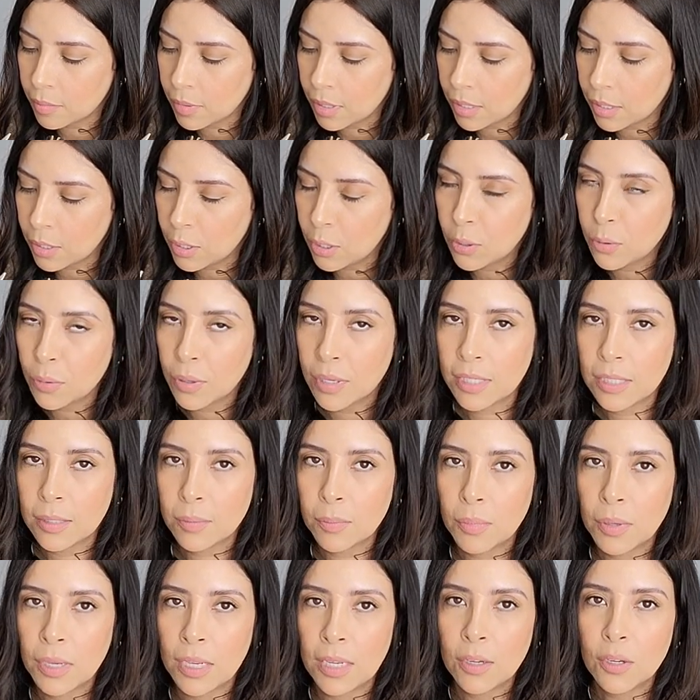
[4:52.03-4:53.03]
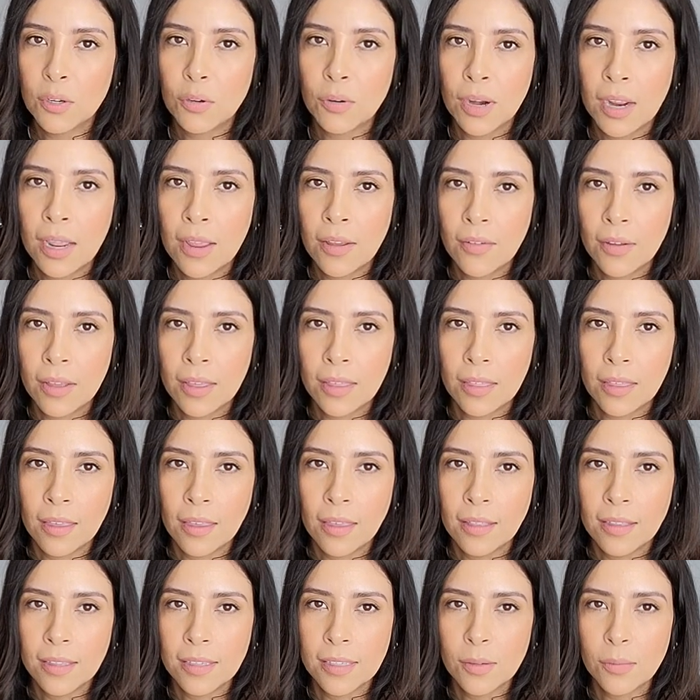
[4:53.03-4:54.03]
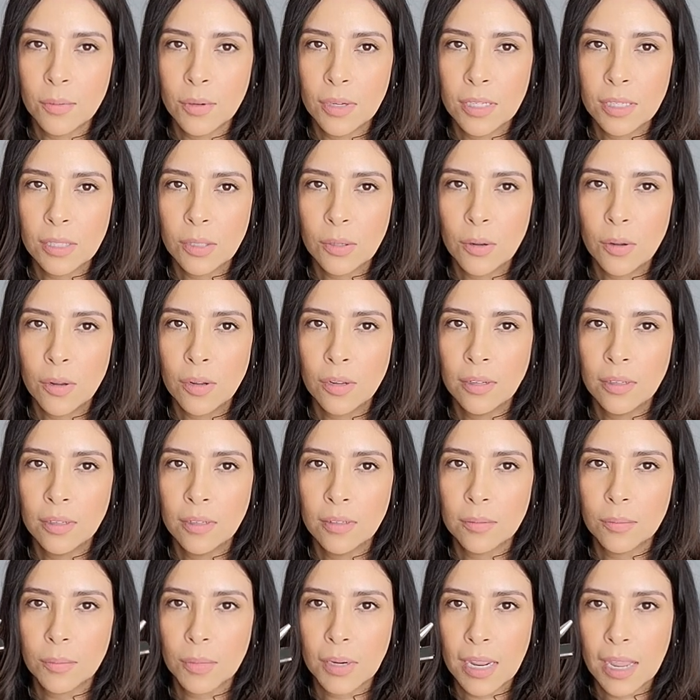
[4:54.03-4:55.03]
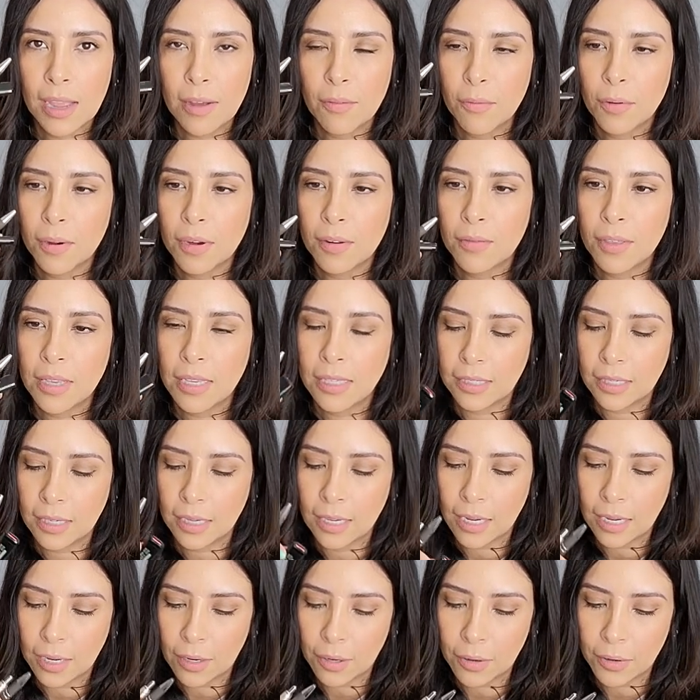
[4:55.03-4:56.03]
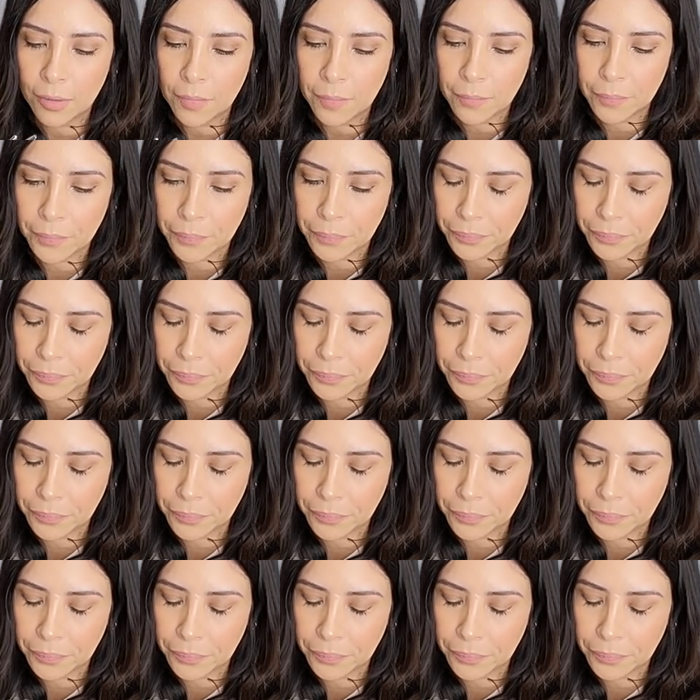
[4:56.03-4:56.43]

A USB drive, I think is what it's called. I have one of these in here.